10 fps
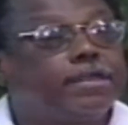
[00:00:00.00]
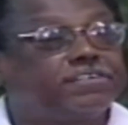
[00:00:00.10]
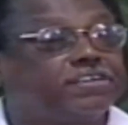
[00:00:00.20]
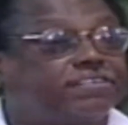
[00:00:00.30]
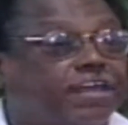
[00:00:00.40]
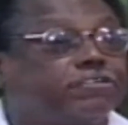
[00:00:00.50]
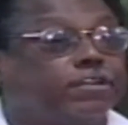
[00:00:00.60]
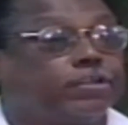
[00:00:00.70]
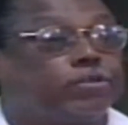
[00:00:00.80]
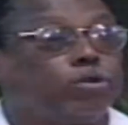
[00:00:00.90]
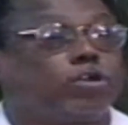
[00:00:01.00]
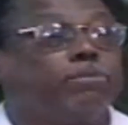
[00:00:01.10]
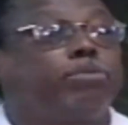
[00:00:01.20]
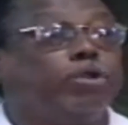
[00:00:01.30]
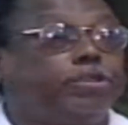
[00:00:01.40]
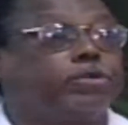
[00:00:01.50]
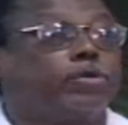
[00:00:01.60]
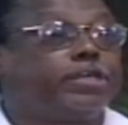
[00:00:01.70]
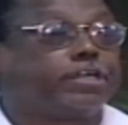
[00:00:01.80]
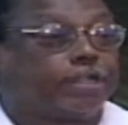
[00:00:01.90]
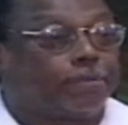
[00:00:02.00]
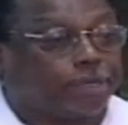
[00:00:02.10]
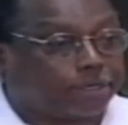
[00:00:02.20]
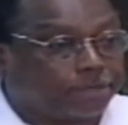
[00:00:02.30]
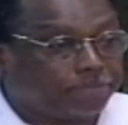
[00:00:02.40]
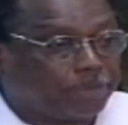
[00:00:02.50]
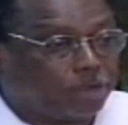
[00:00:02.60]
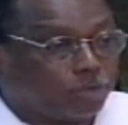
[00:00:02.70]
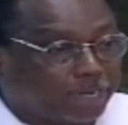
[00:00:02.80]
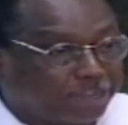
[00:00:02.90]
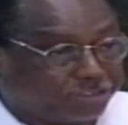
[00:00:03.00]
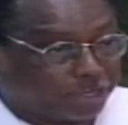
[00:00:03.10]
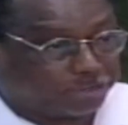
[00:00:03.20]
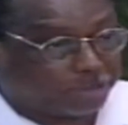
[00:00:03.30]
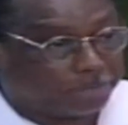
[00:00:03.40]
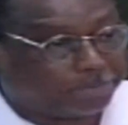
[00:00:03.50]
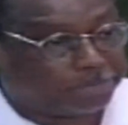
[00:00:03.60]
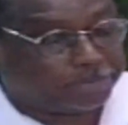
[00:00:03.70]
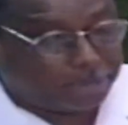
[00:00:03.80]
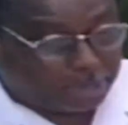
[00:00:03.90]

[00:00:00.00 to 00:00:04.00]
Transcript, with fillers: is essentially to look on political economic relationships,